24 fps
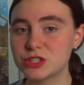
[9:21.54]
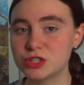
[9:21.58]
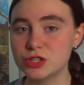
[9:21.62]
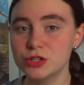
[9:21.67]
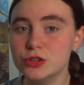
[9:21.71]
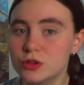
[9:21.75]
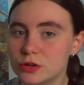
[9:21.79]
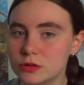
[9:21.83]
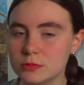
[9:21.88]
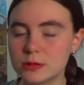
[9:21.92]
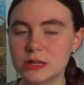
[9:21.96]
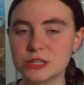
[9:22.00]

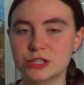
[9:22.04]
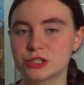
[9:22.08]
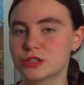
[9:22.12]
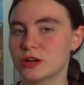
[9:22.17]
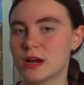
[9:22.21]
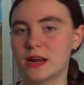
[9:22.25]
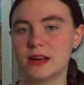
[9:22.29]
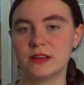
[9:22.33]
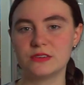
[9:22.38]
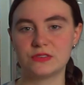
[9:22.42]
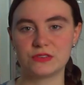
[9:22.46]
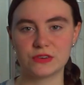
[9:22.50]
too much
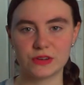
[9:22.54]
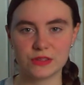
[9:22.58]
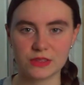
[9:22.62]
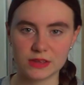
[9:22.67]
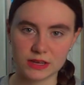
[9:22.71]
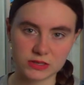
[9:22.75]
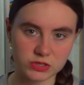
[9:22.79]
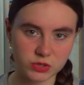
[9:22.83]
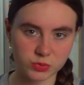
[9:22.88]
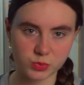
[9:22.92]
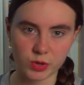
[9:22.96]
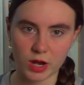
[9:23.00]
credit for
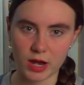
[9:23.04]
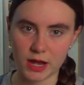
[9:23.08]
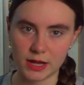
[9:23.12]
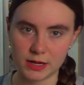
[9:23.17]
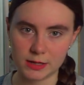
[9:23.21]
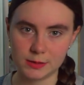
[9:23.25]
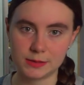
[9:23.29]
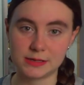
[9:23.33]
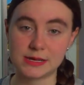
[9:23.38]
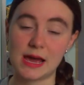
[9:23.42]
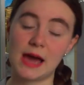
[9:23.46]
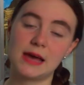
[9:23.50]
this
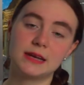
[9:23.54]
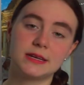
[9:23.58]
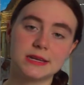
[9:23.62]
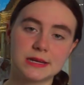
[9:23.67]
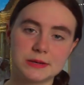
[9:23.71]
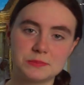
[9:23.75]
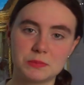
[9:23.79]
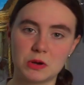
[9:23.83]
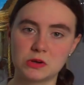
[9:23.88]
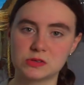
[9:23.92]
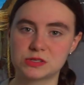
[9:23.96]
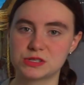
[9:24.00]
one. Dad
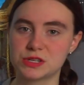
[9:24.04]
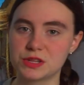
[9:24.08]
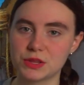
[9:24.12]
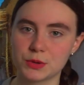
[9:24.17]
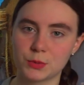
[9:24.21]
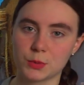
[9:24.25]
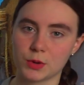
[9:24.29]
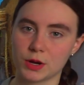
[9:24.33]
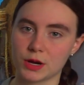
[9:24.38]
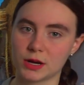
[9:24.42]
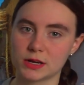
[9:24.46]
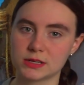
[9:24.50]
did most of the
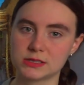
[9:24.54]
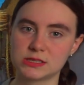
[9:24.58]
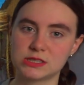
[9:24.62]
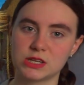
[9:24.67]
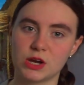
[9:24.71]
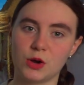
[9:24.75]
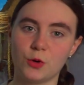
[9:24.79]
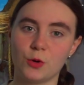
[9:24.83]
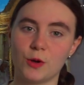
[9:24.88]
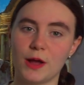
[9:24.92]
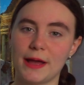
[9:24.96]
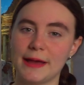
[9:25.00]
work,
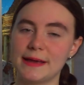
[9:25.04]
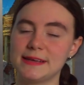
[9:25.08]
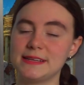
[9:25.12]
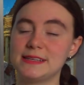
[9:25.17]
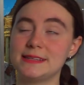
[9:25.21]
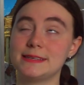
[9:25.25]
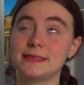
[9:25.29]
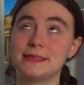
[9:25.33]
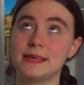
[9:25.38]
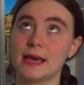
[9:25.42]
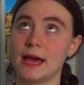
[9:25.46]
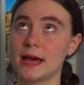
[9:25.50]
so I
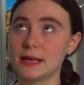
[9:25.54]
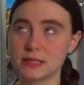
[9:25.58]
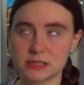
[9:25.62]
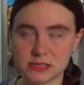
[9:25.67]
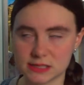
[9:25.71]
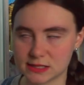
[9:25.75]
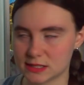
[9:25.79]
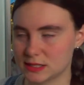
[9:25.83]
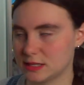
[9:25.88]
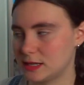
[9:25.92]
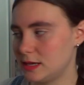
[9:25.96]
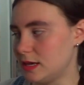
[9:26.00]

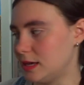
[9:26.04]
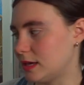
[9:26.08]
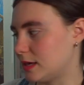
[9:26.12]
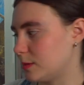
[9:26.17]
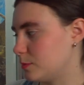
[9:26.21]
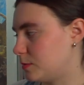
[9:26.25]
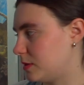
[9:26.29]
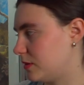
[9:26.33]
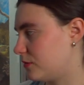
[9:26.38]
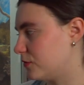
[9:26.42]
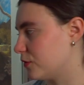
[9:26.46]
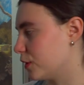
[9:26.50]
guess he
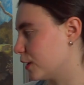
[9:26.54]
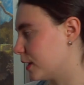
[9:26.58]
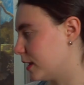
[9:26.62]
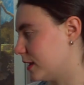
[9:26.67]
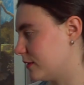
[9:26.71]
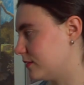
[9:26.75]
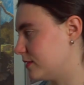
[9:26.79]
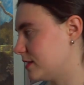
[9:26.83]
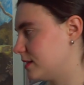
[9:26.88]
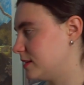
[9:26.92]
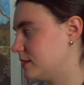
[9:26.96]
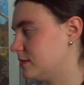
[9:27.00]
can be
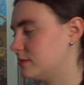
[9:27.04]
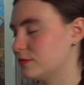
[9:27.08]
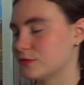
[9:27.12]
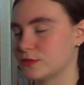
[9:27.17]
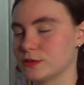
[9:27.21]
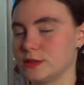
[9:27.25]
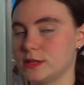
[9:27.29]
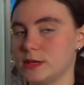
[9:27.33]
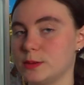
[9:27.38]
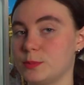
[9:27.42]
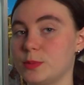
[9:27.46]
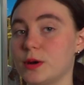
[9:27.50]
forgiven
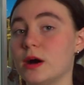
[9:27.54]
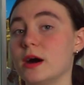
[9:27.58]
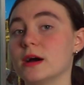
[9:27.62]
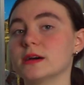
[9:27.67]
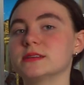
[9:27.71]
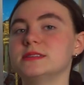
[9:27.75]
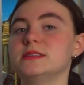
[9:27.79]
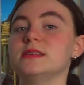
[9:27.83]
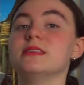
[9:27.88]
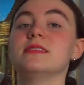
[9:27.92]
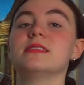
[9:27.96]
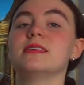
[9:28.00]
for the
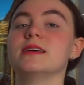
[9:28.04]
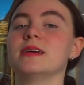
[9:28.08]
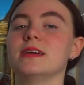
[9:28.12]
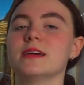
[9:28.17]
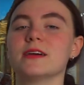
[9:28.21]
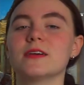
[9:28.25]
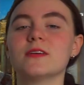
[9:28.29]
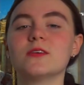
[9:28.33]
epoxy thing.